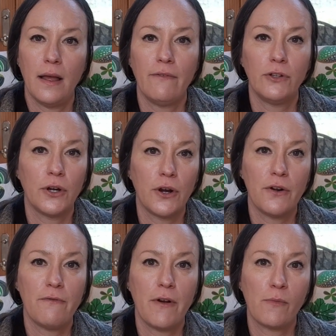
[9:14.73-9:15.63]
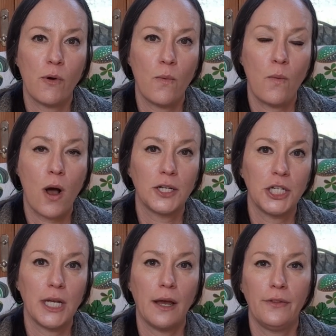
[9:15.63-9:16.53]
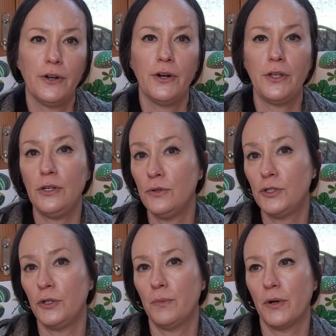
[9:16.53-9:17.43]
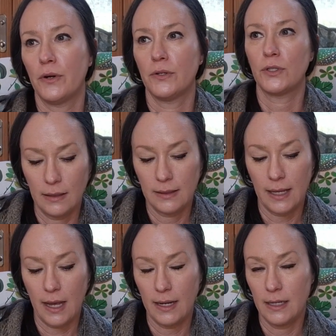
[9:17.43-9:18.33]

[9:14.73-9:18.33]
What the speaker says: have learned from watching other YouTubers is that